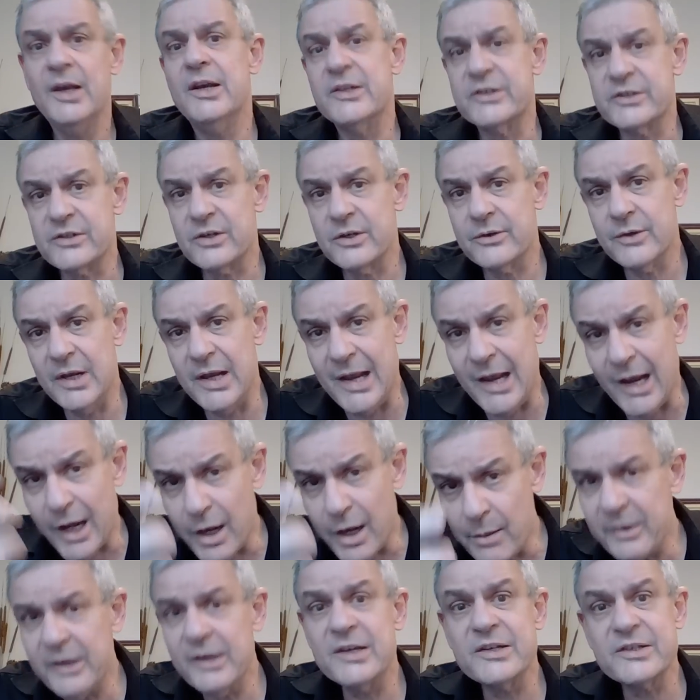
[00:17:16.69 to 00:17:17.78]
is, a
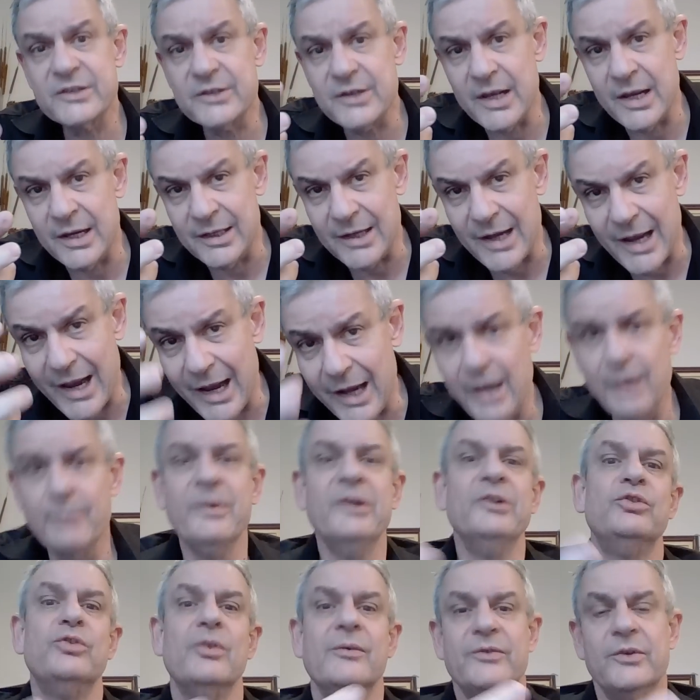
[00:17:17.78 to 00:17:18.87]
element, is an
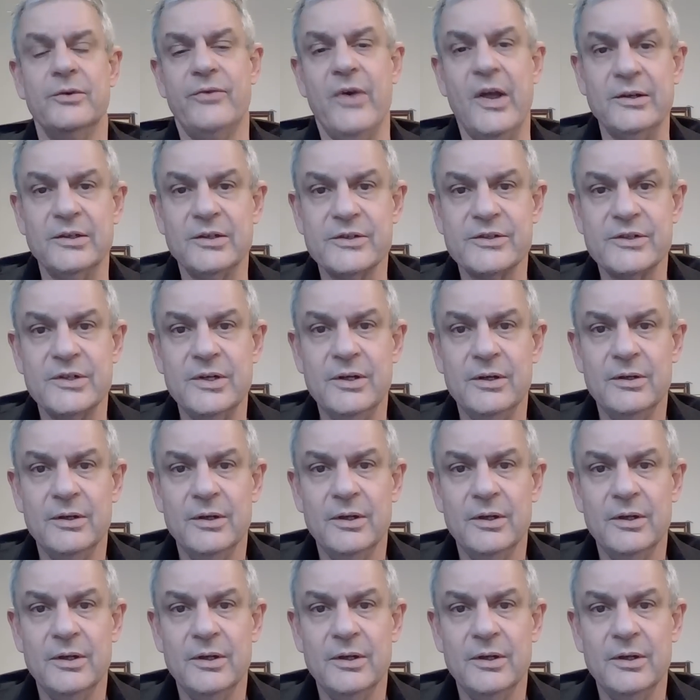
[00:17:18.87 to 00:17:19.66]
element of the fantasy,